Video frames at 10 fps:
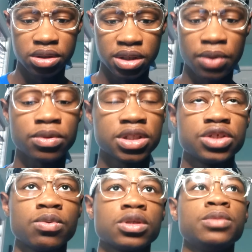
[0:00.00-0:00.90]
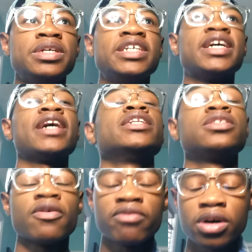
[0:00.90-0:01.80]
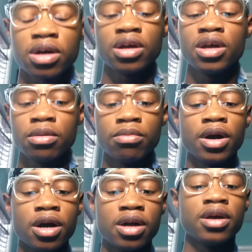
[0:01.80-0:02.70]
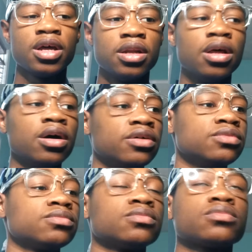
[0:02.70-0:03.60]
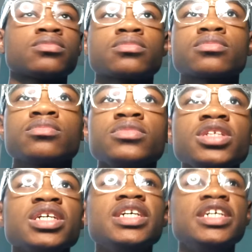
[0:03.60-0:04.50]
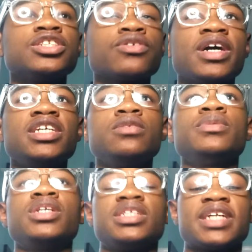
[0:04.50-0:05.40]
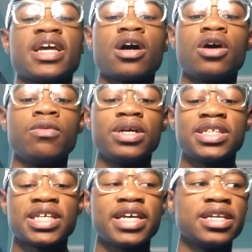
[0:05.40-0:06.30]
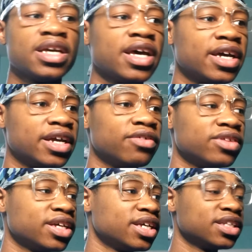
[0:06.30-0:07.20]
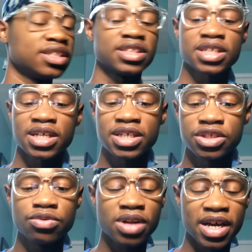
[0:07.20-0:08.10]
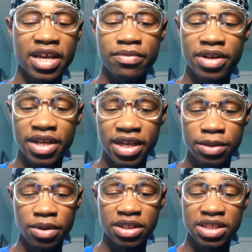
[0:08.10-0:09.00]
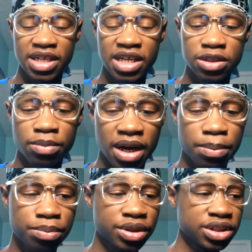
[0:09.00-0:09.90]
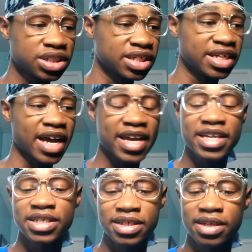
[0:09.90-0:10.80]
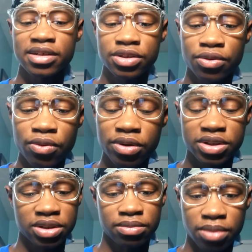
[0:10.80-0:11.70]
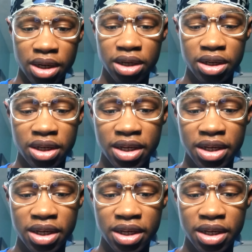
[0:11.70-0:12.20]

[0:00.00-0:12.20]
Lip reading: They want this world to be gay as fuck, bruh. Look. It's crazy because they always say, give the kids a chance. You're not giving the kids a chance by pushing gay shit towards them, bro.